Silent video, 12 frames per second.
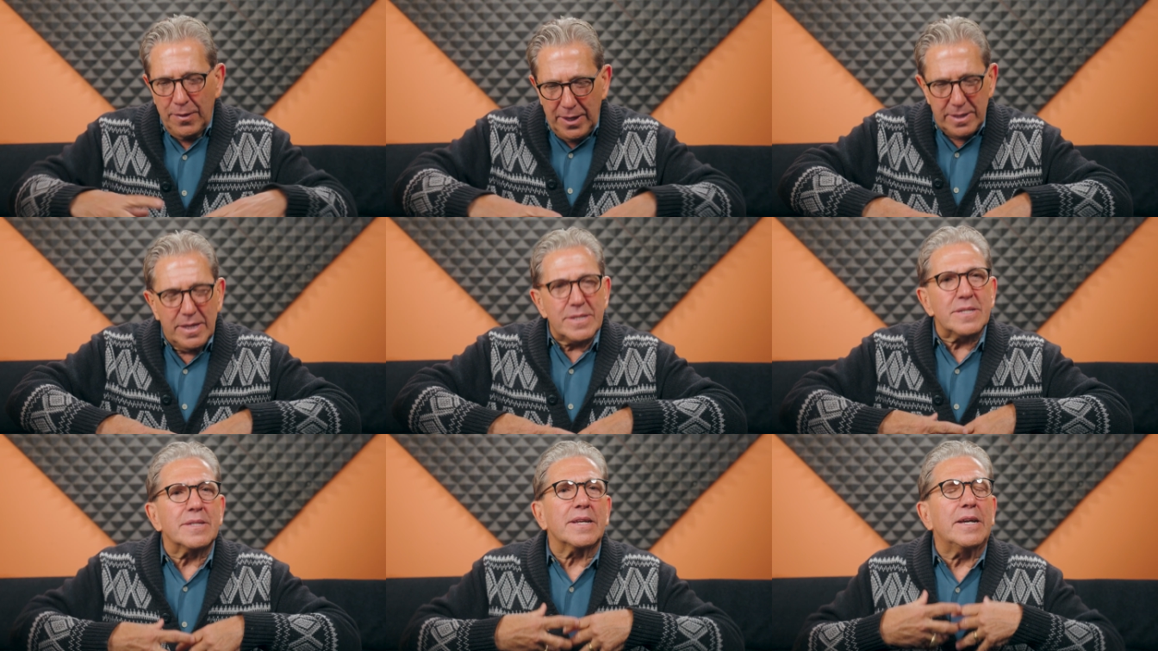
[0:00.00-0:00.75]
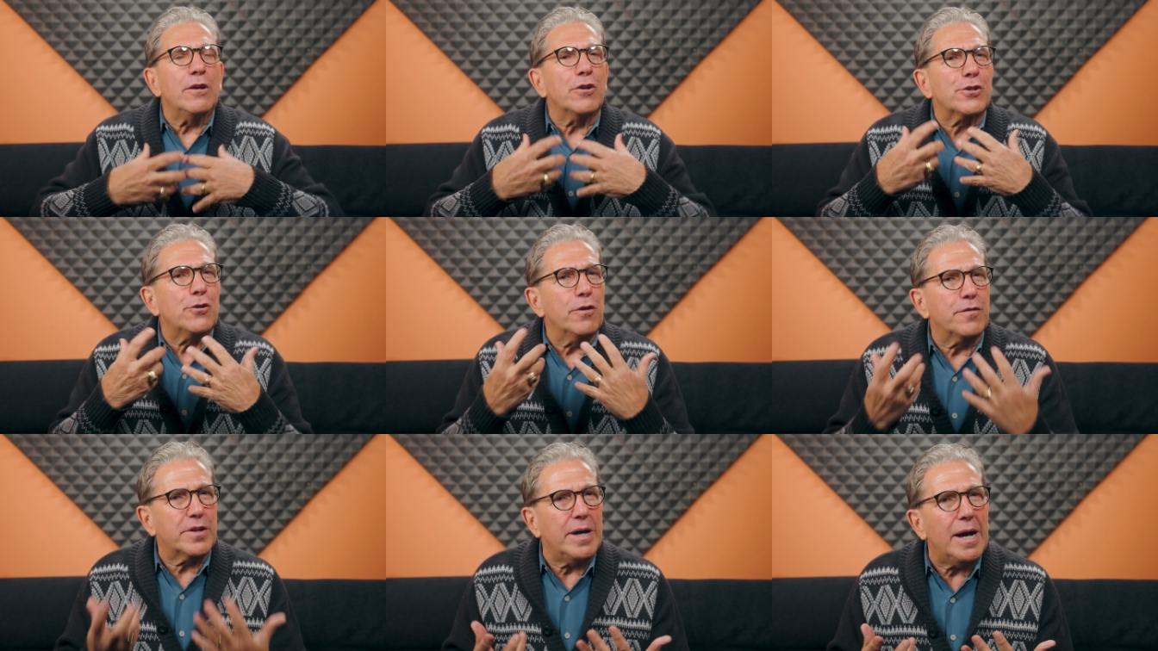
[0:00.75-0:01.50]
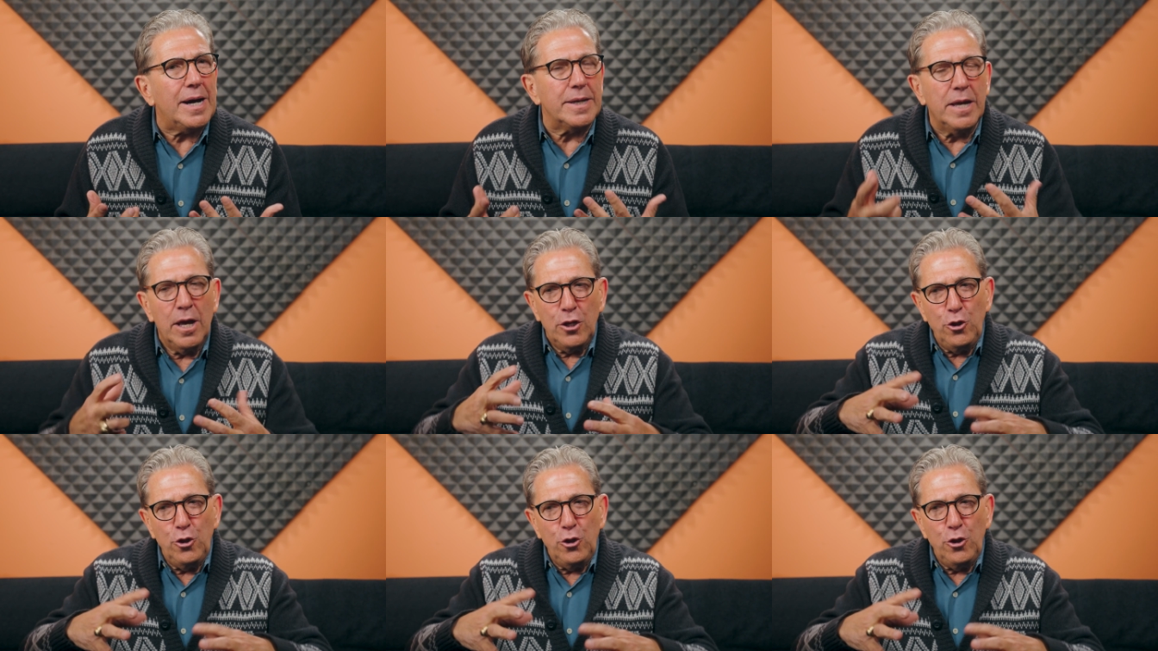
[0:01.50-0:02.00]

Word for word: This is the character of God.